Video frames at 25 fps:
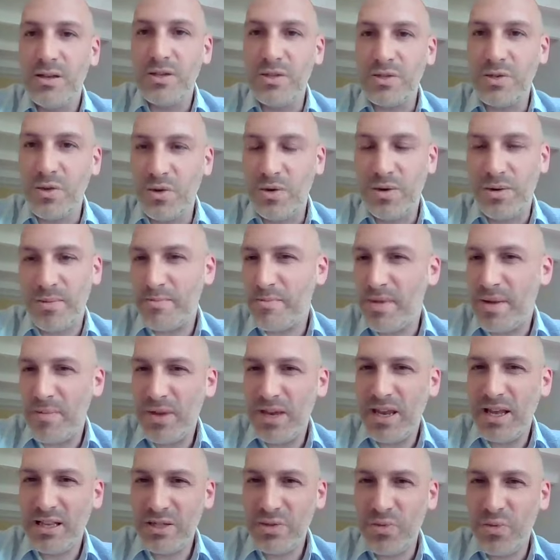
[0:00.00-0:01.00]
So
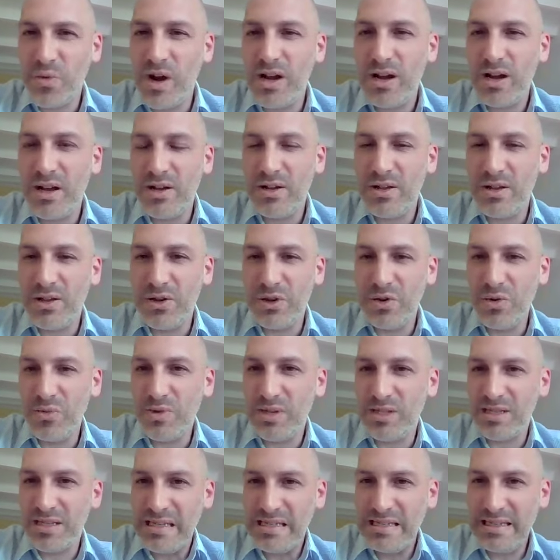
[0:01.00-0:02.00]
maybe that's where the
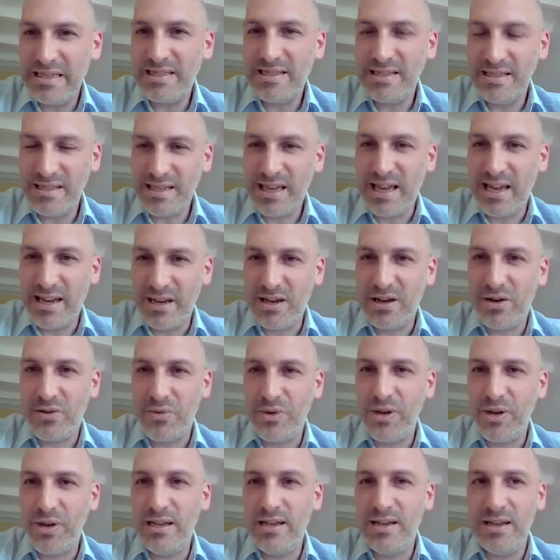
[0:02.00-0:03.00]
UBC cities can now
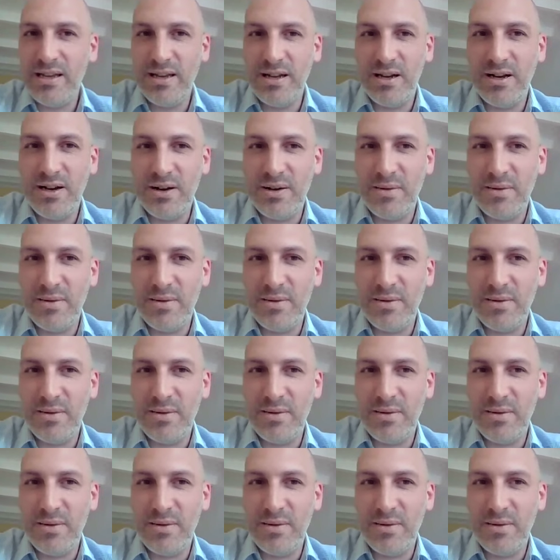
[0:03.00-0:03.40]
really